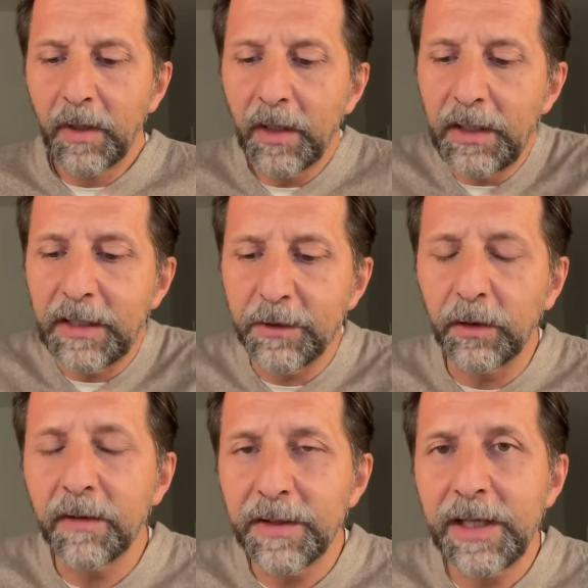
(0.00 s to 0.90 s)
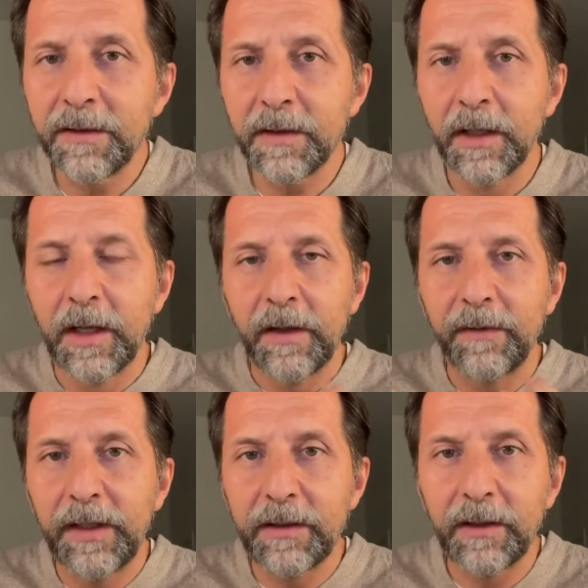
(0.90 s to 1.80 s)
in a certain sense,
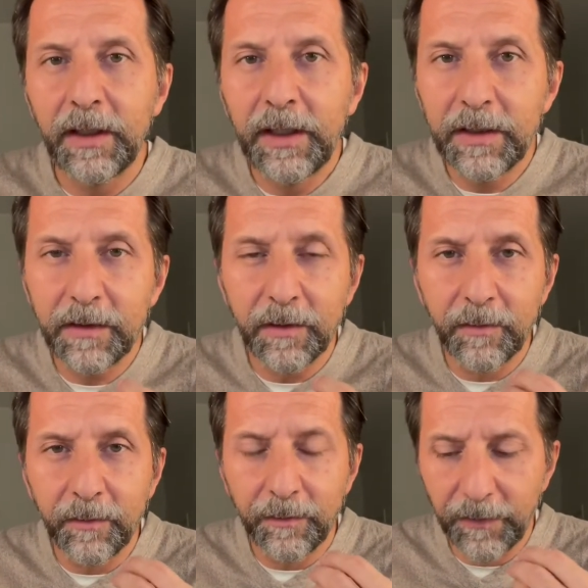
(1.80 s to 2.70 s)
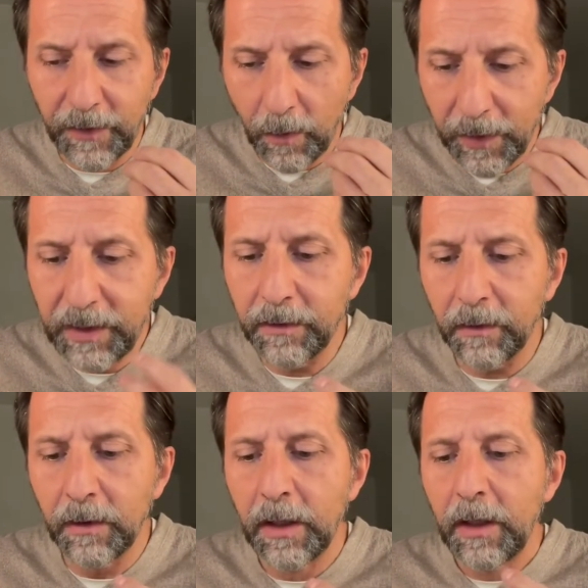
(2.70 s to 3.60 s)
this is the
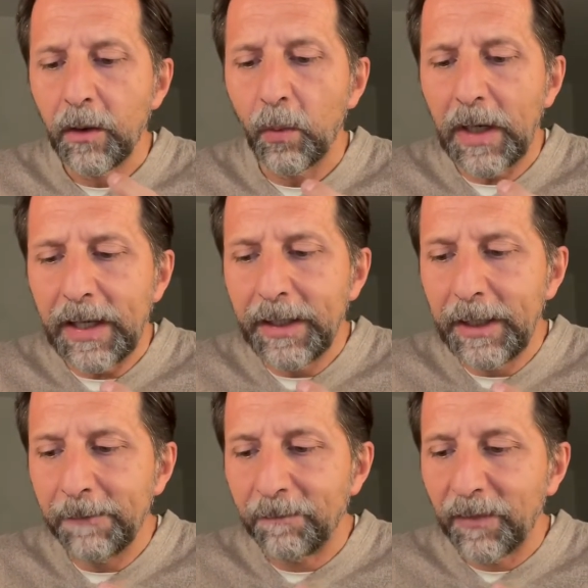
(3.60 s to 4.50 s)
reason why